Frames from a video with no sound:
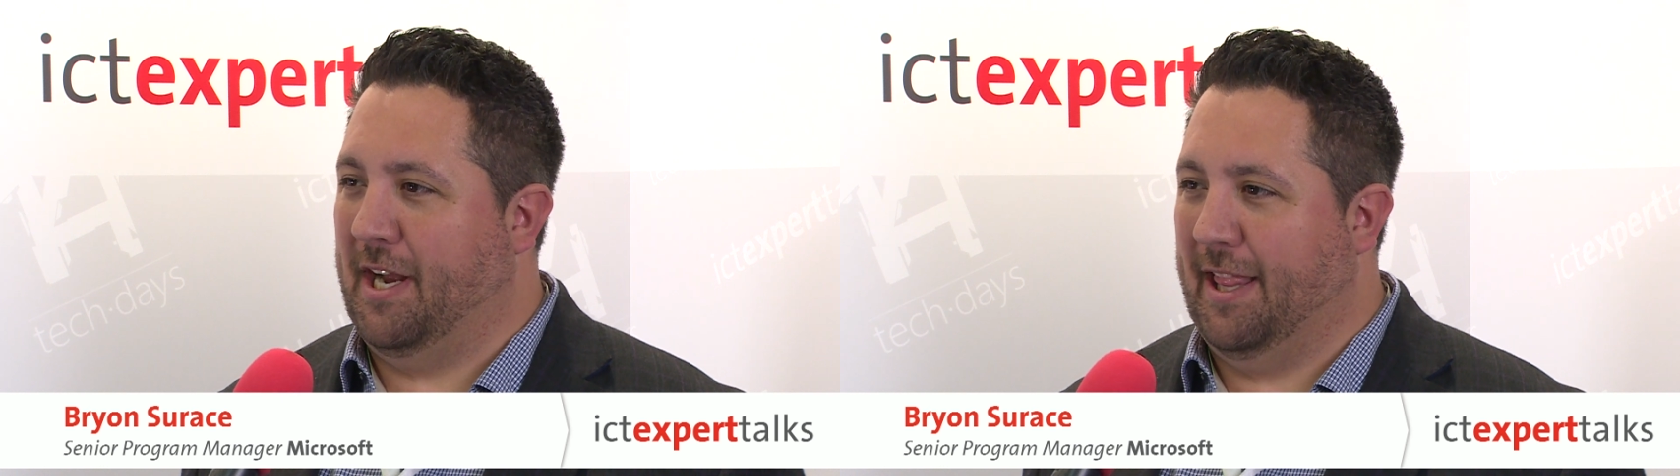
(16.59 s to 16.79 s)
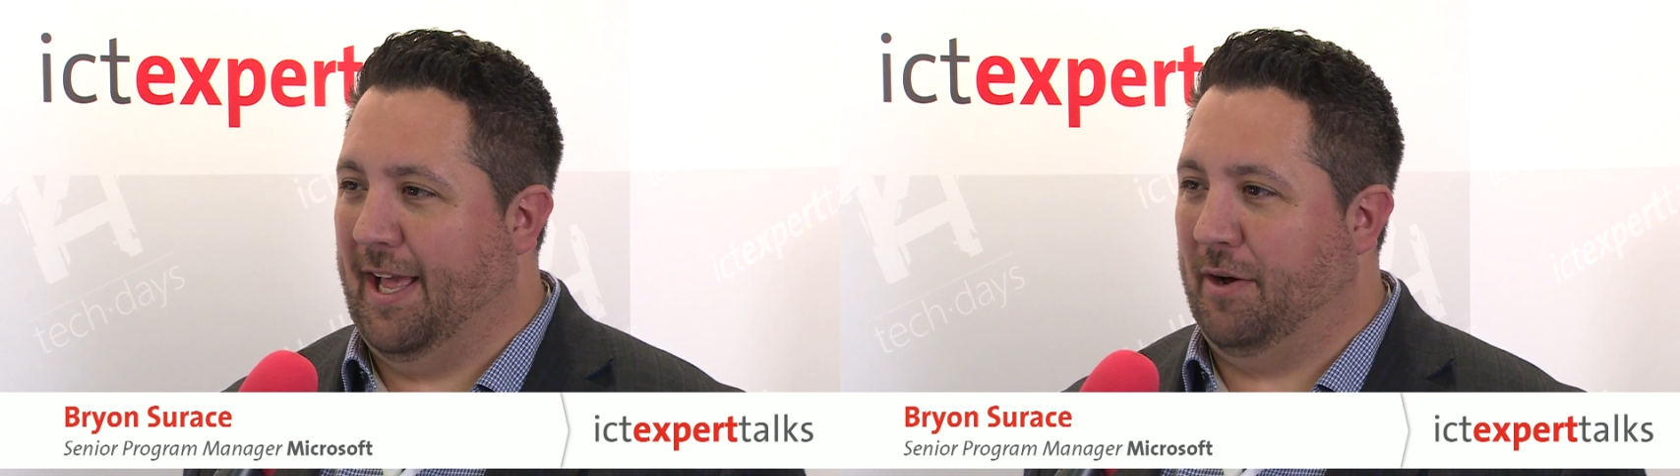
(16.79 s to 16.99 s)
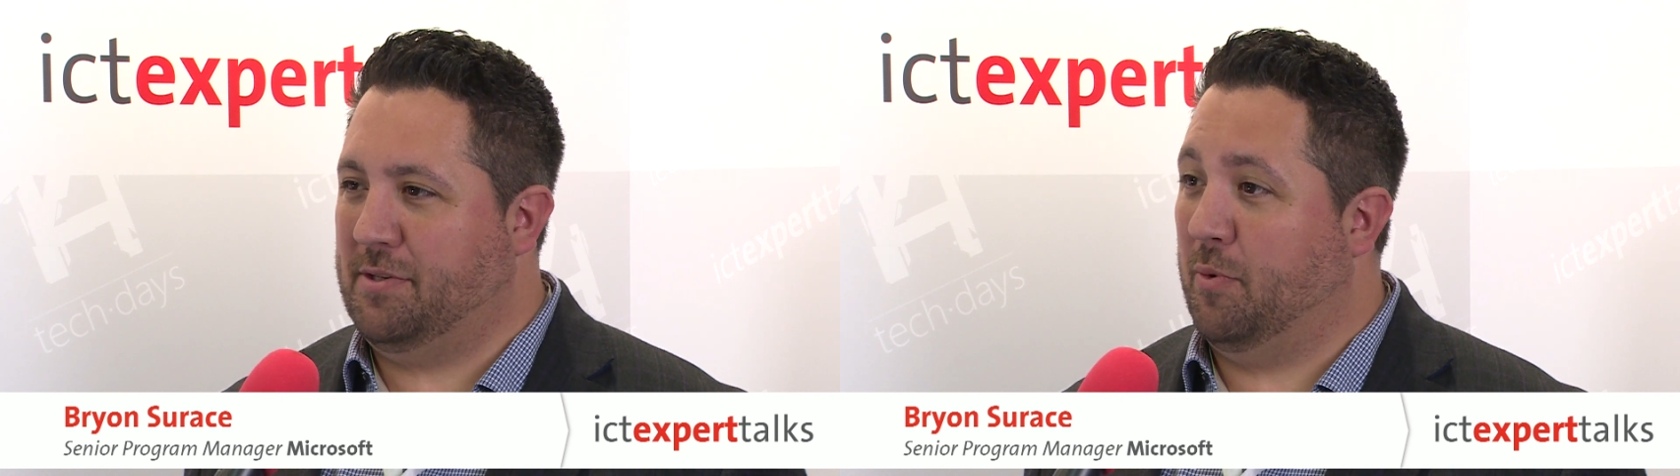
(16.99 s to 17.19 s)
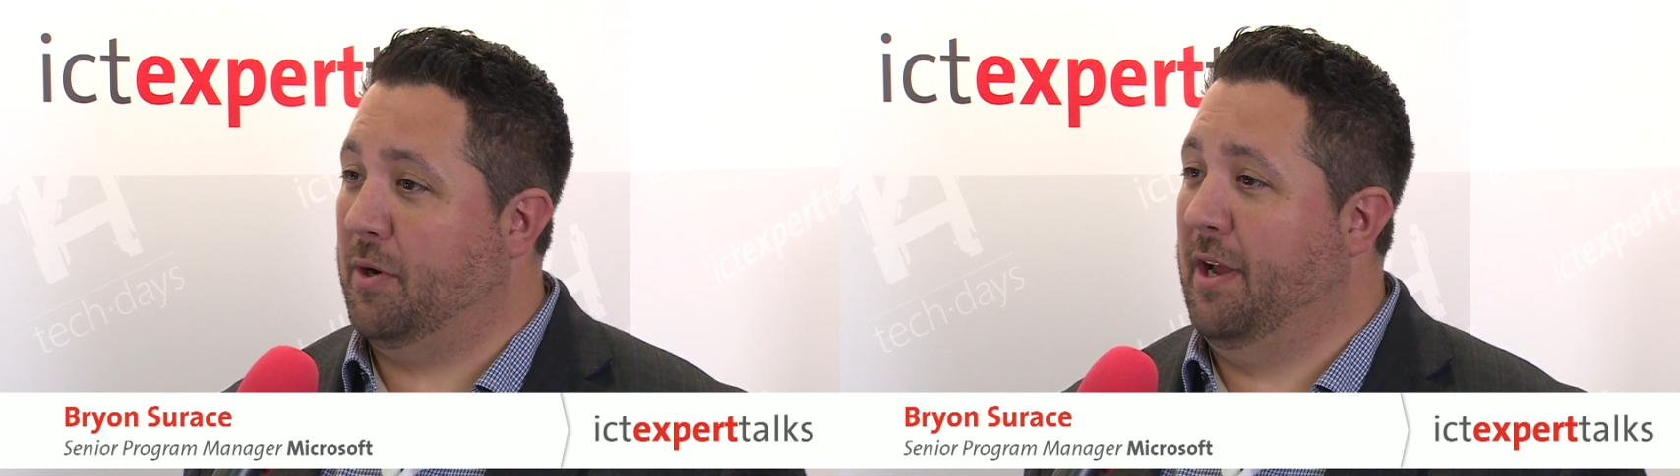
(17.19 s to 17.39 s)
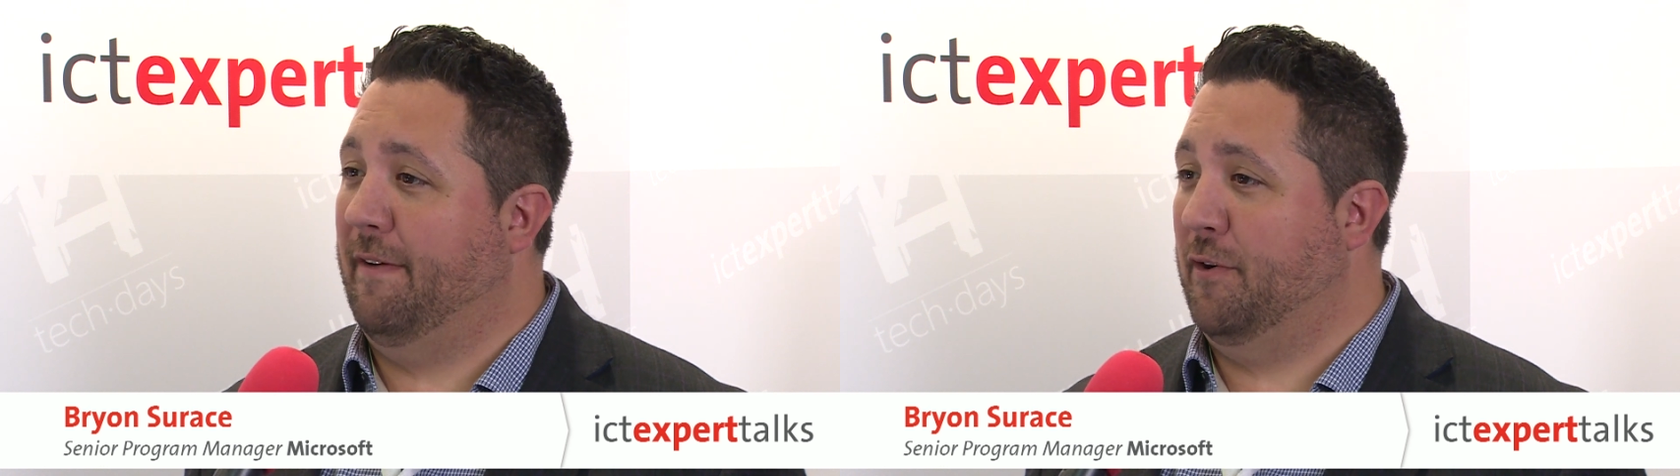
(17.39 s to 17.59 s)
of the house
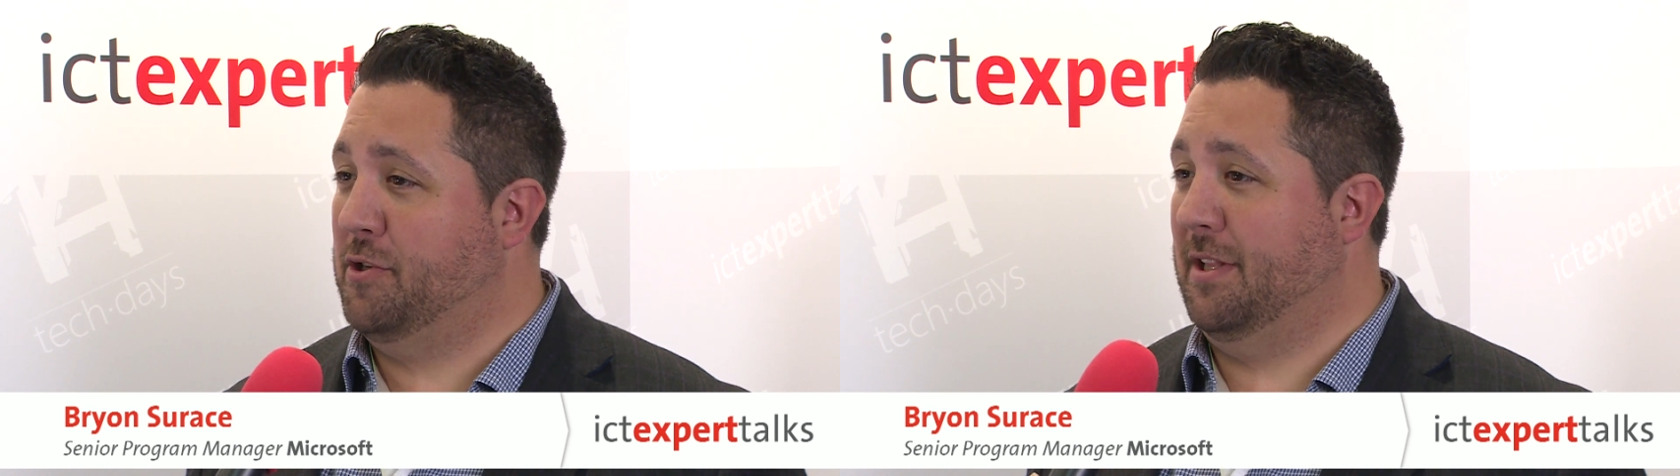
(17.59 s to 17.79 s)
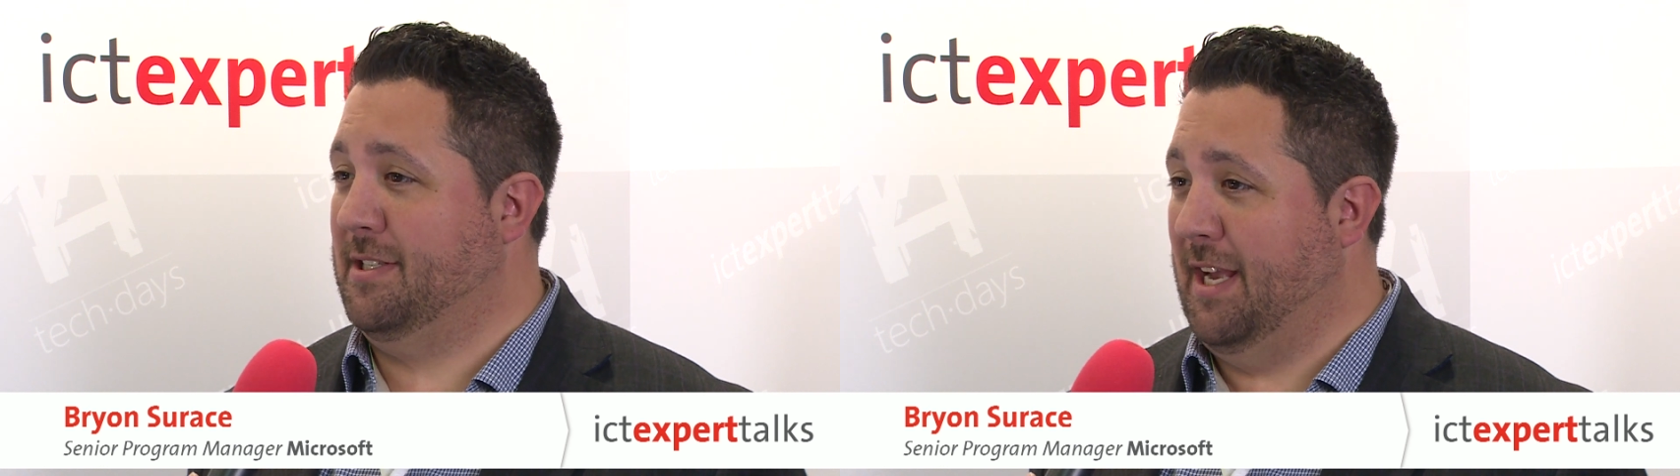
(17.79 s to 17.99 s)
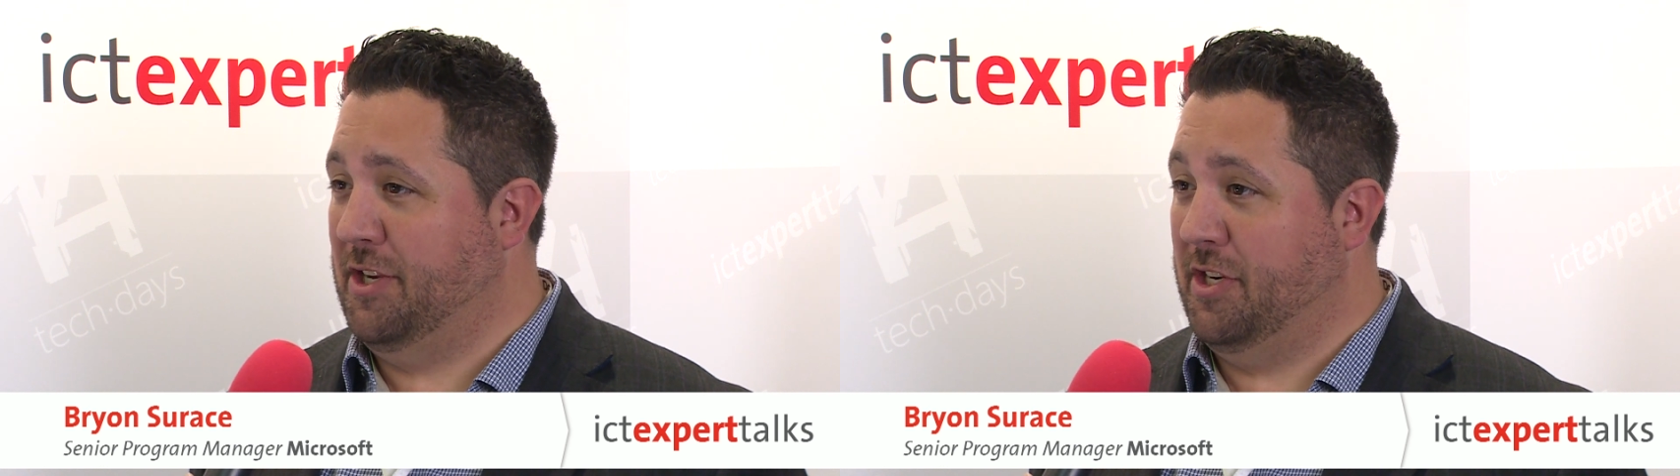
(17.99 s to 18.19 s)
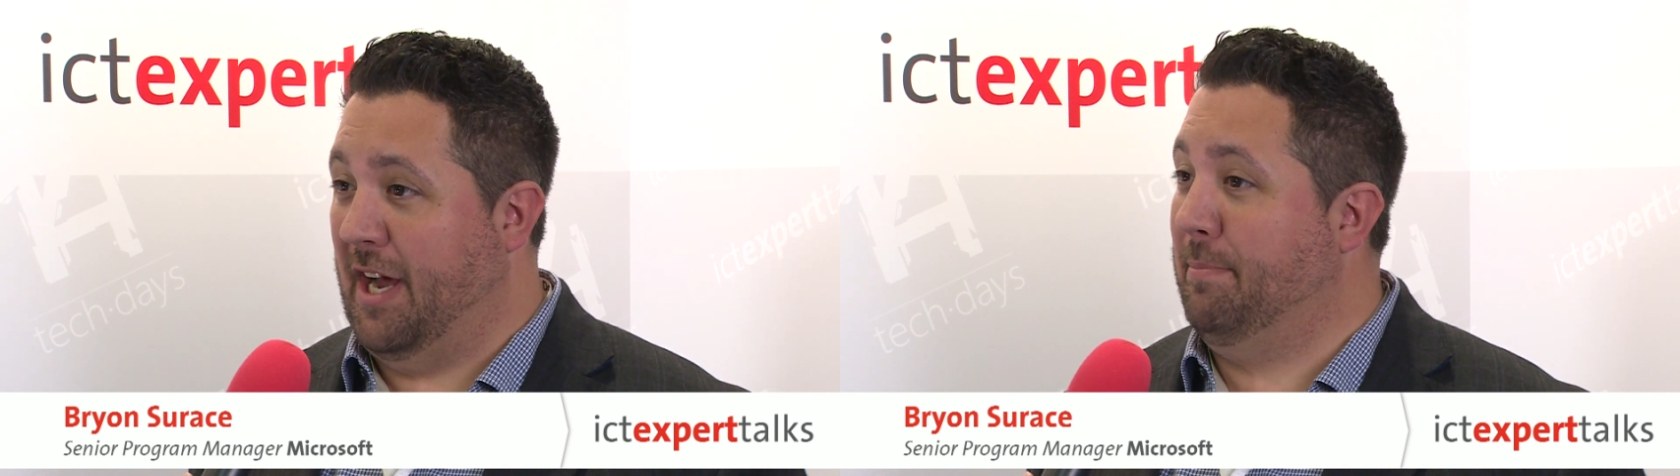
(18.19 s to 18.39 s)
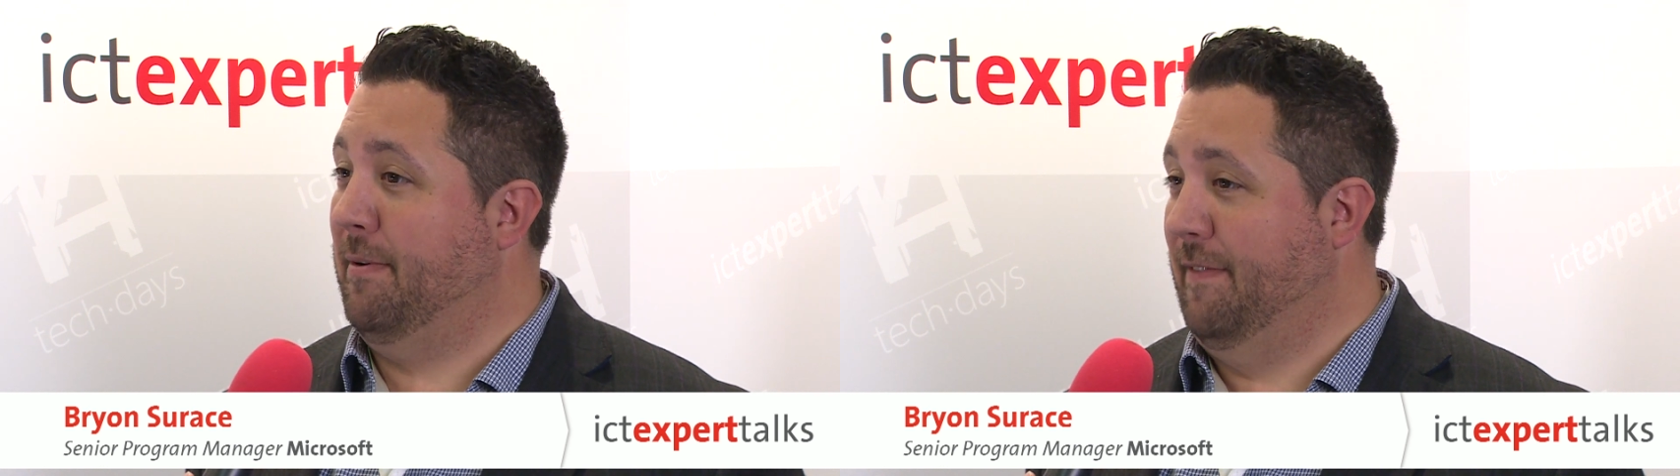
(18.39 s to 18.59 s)
working on virtualization,
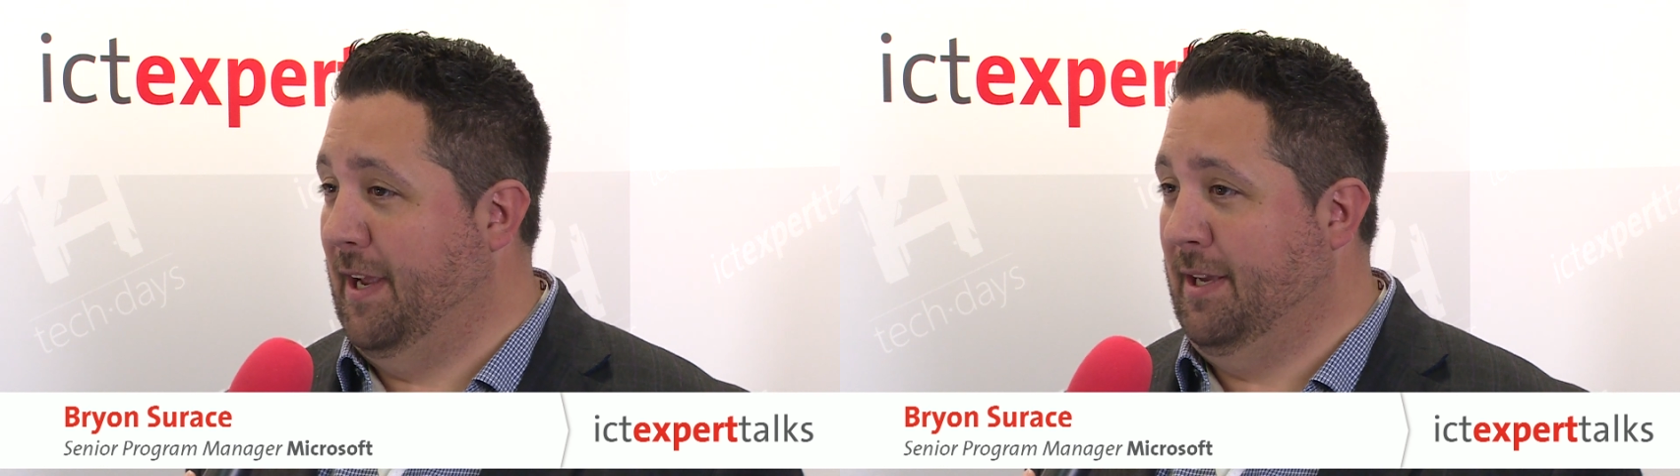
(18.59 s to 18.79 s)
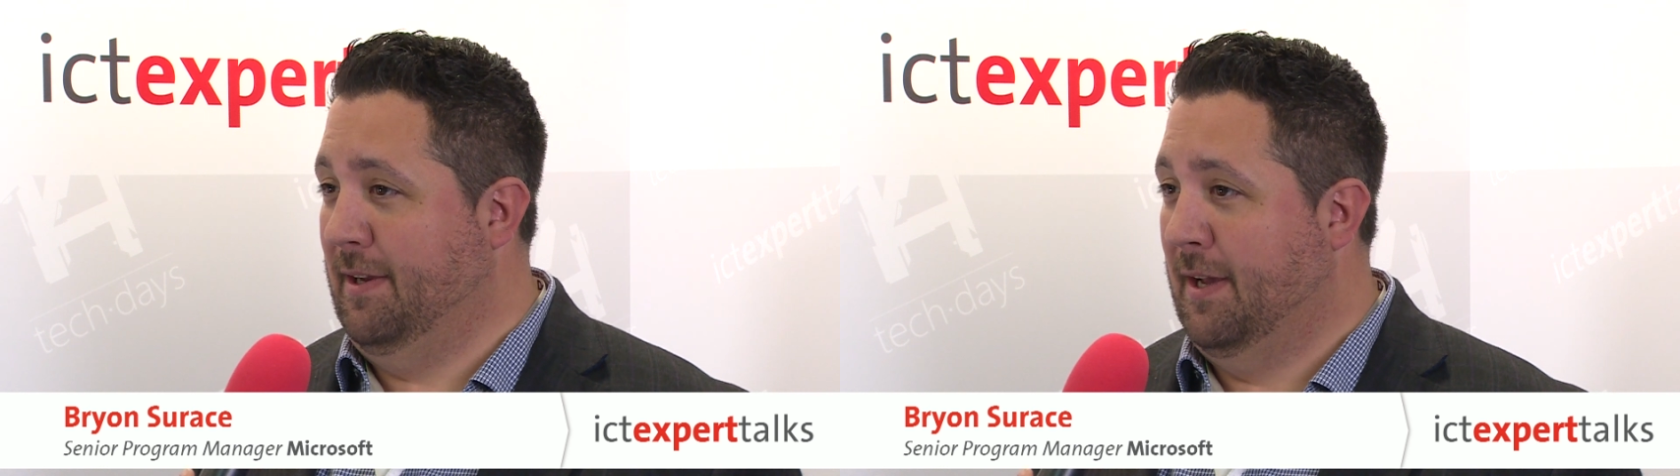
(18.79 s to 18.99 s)
Hyper-V.